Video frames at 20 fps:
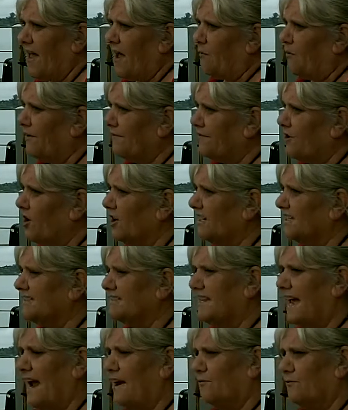We've got to
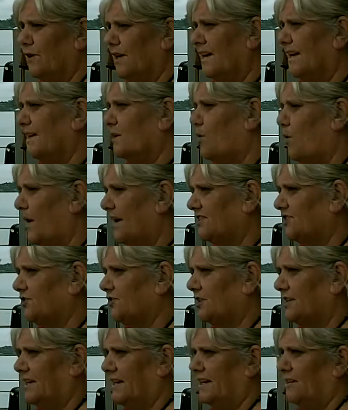start really
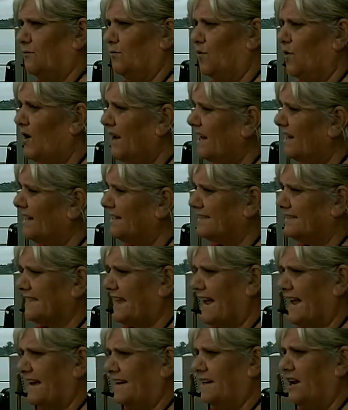questioning and really
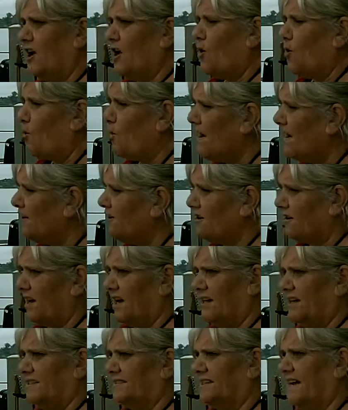saying, we're not
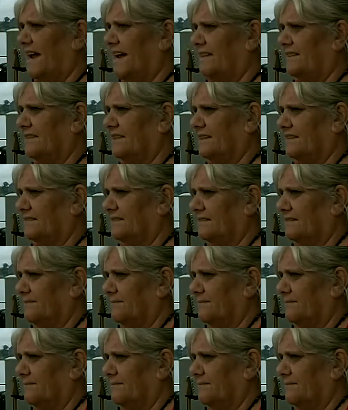going to take this.